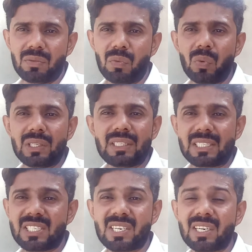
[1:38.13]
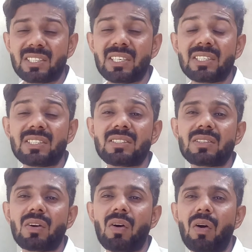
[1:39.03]
with the restriction
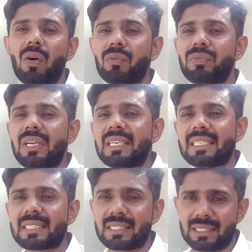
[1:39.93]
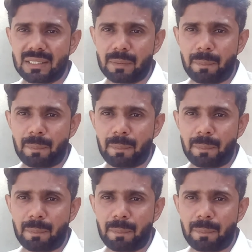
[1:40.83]
of Indians,